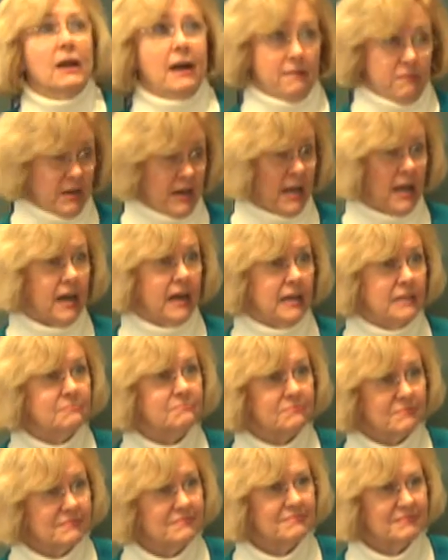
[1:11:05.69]
Every day,
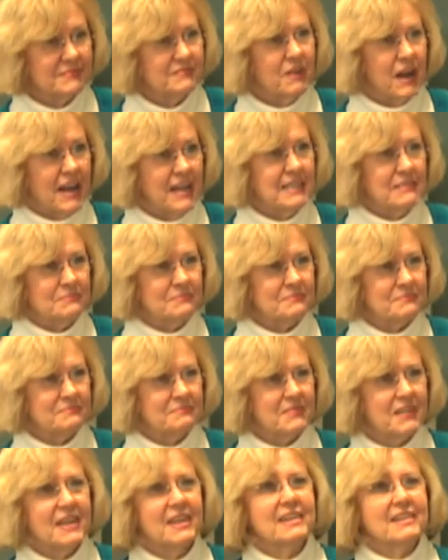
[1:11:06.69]
right?
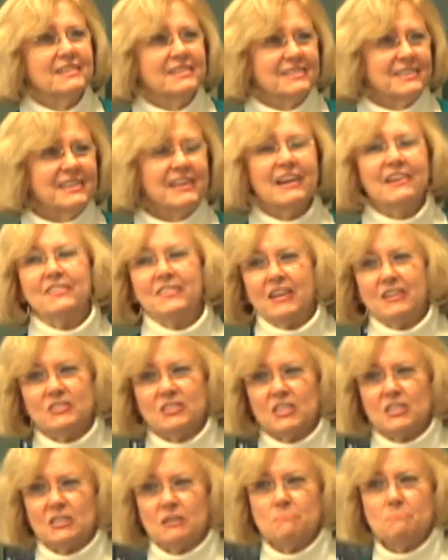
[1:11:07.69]
You know, and it's
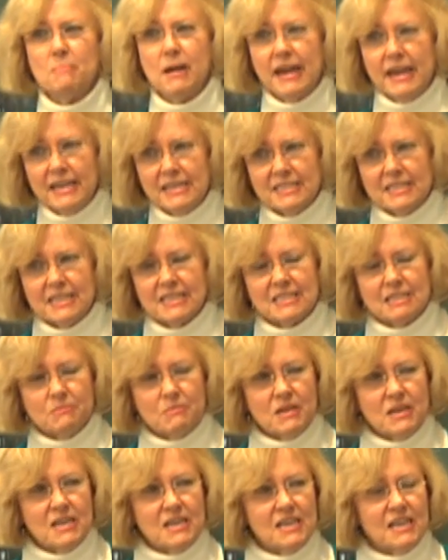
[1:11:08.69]
just amazing to
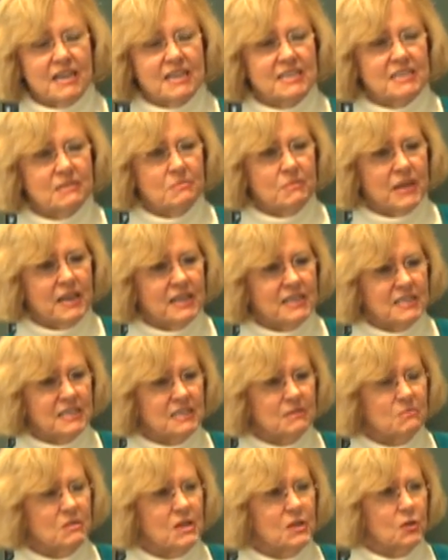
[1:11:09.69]
me, and it's amazing
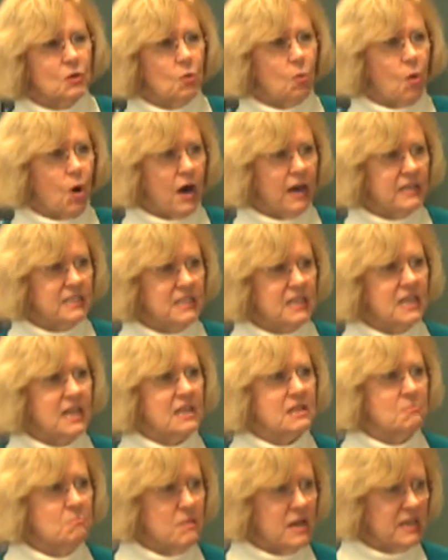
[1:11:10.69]
to me the quantity
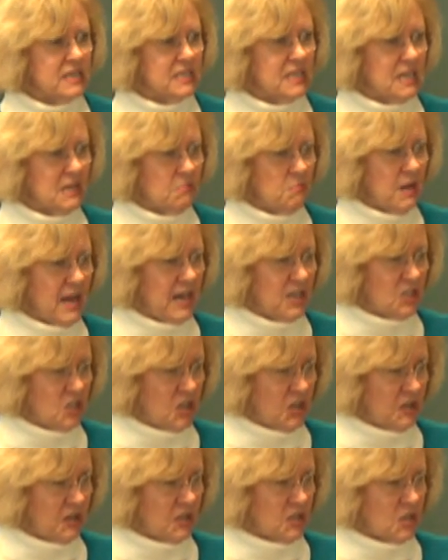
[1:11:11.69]
and the mixing and
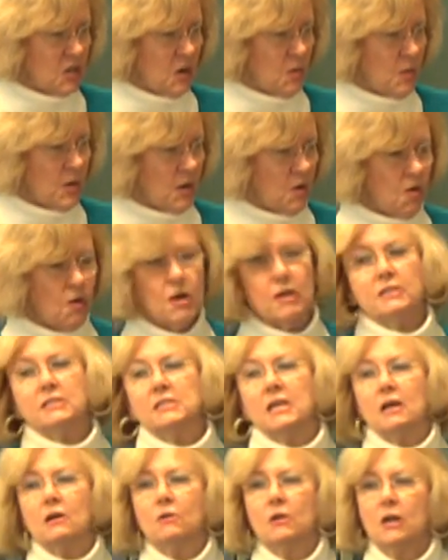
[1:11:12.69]
matching that's going on.
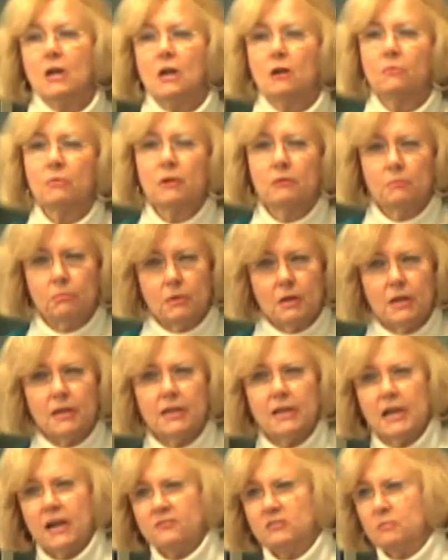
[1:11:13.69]
So we
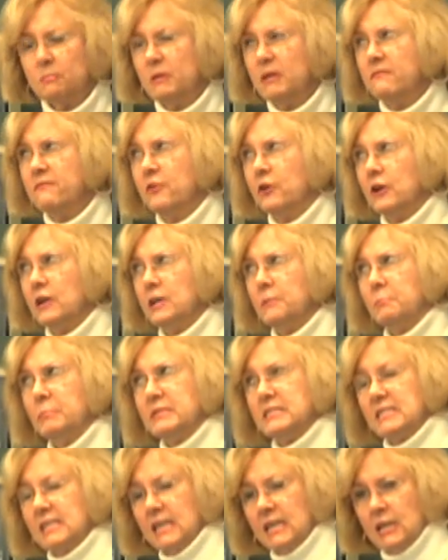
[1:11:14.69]
really have to be very
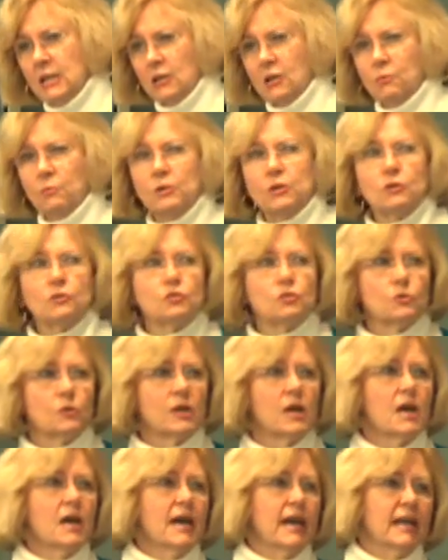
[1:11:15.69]
particular when you're
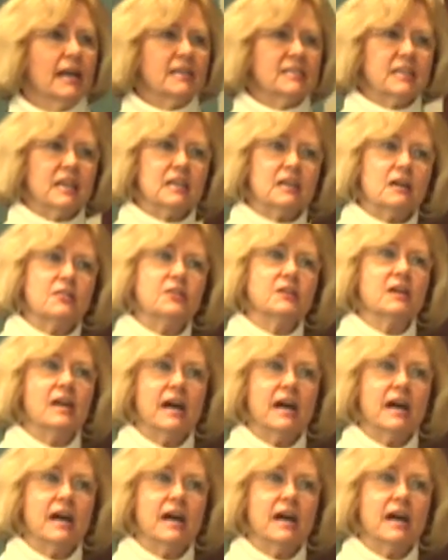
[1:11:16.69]
doing. And I'll tell you another thing.